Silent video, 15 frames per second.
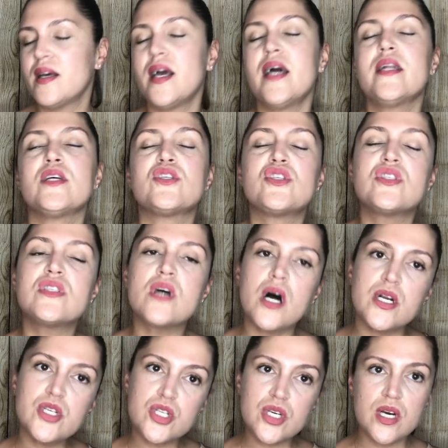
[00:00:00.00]
and it's
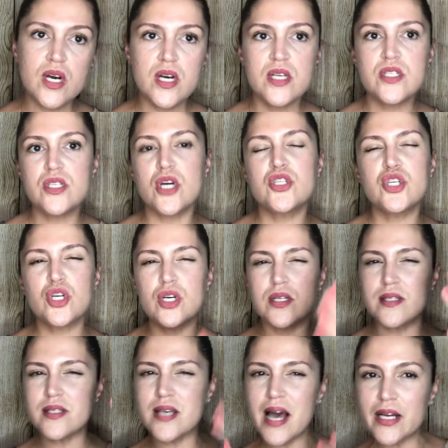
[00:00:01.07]
such such a
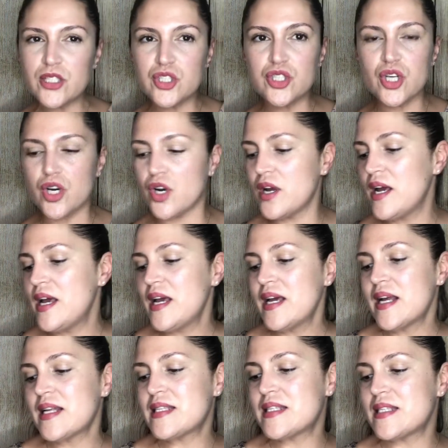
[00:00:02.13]
good texture
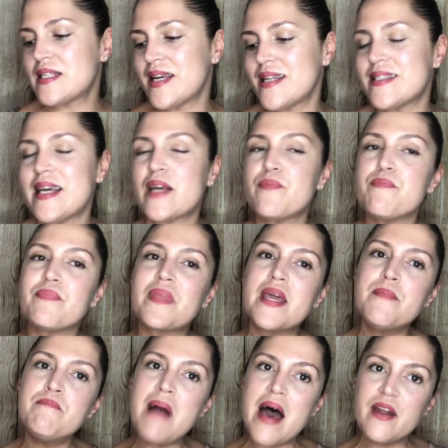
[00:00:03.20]
it's it's like
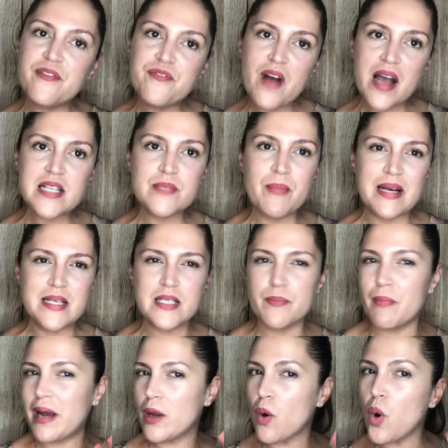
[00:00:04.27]
it mattifies my,
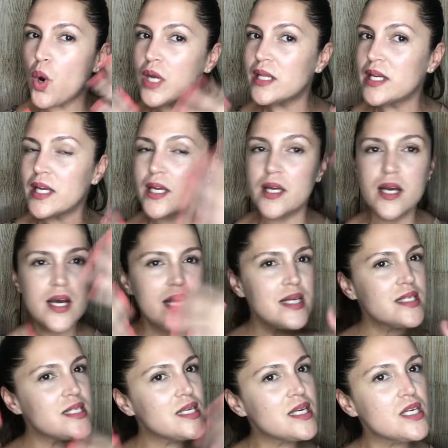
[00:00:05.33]
my oily
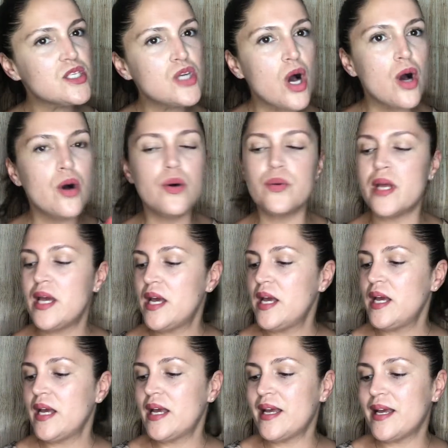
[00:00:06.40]
T-zone.
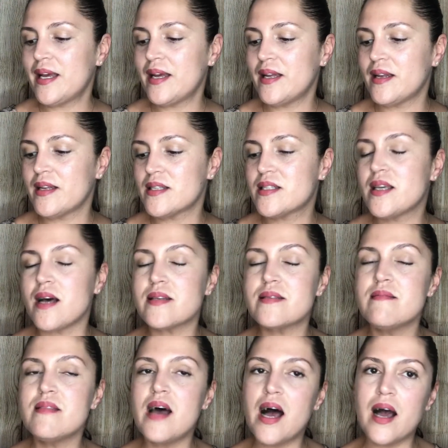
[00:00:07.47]
It does
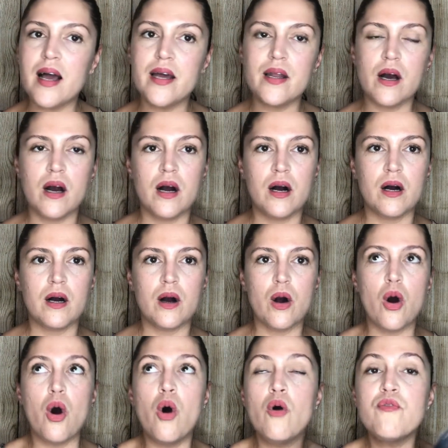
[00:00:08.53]
not uh,
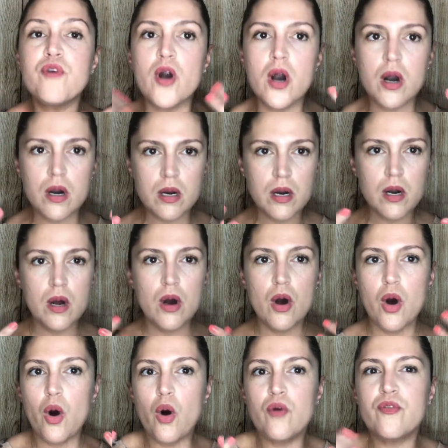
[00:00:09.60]
over,
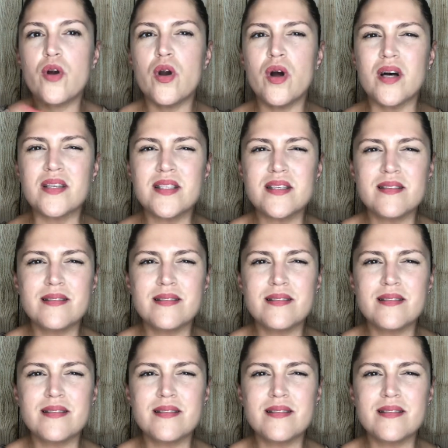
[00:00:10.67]
over uh,